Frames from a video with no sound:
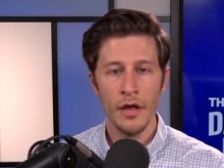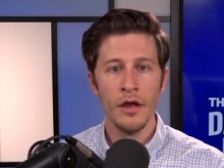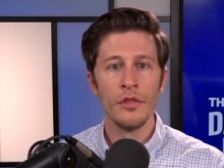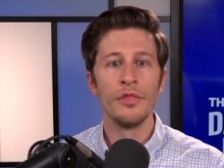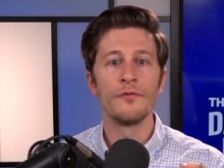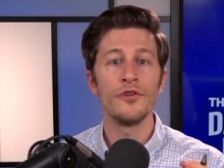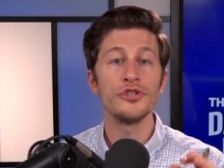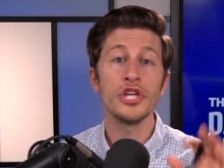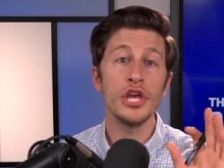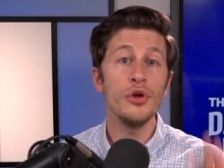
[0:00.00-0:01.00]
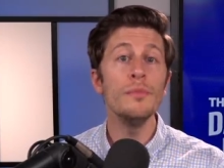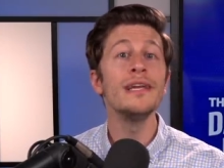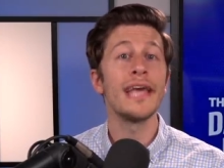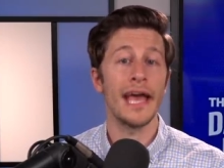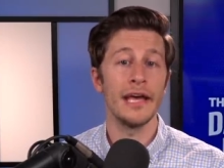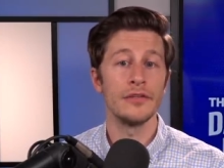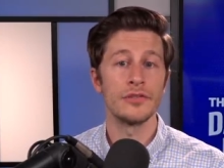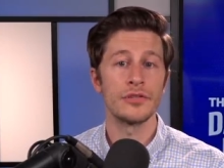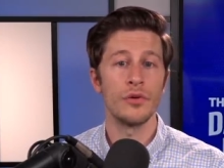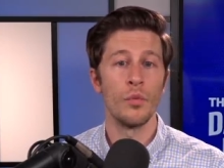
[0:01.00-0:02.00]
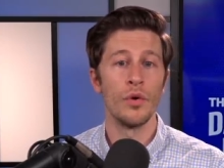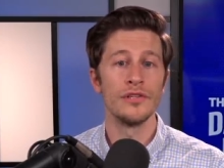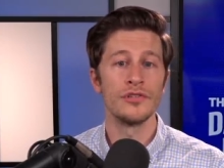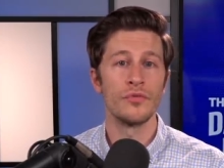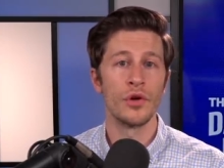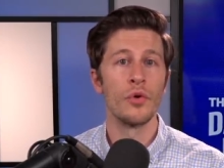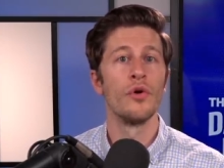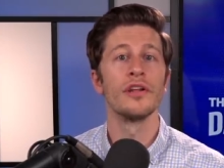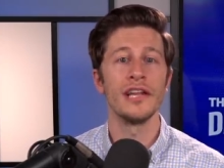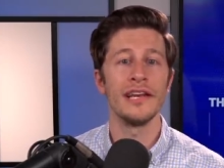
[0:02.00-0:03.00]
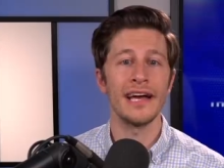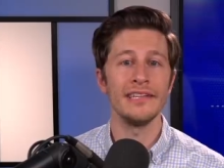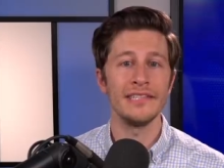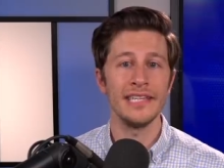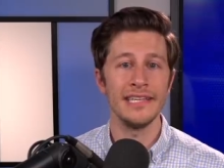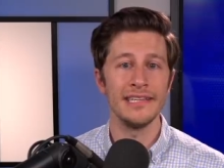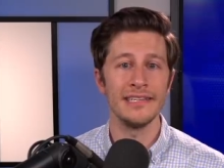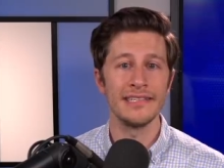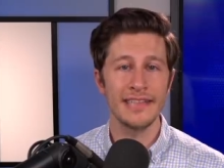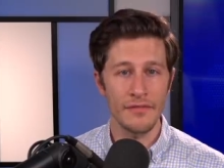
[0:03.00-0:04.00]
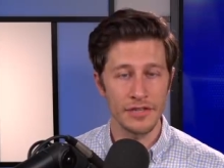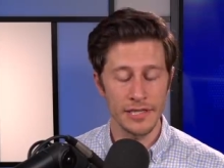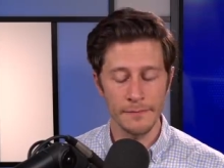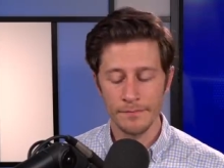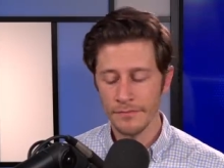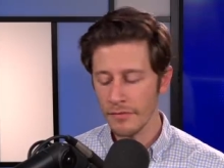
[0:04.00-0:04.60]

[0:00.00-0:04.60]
The first human case was recorded in 1970.